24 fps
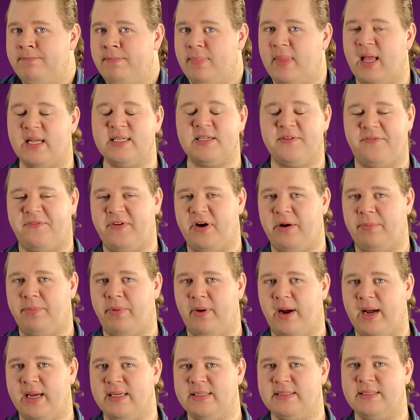That's a fair
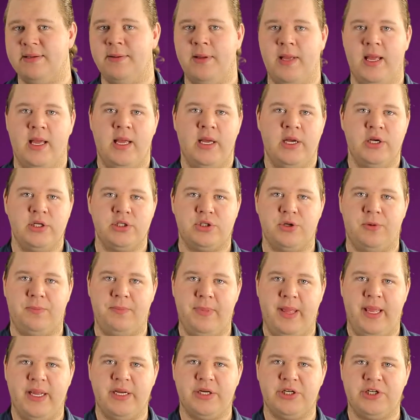price. So
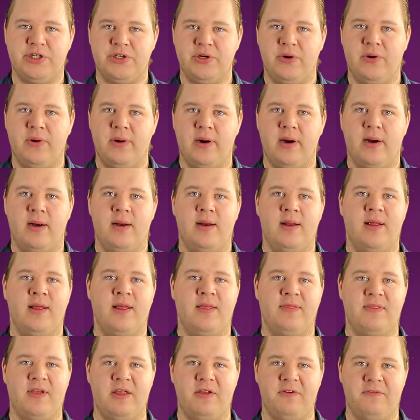make sure
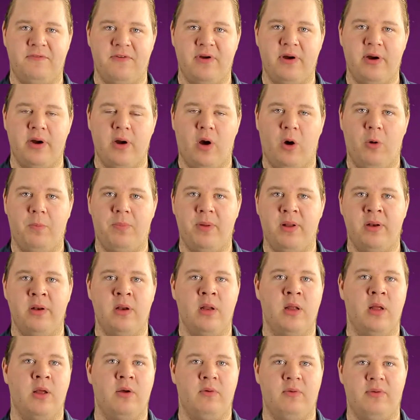that you're very open
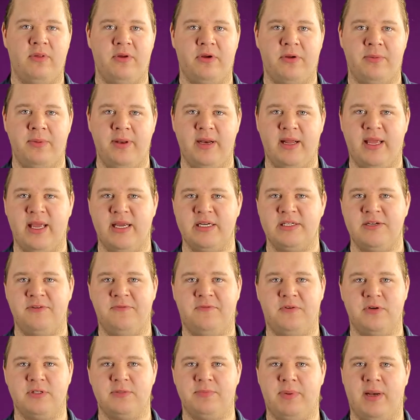with your communication
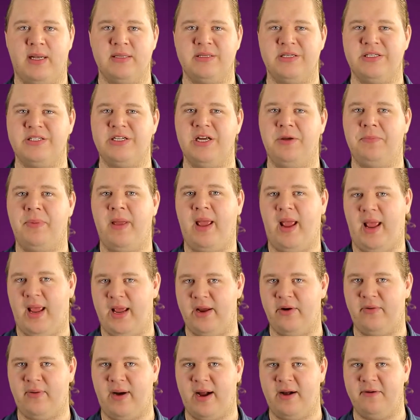for sponsorship
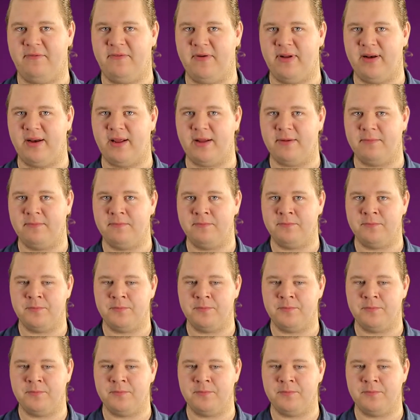and crowdfunding.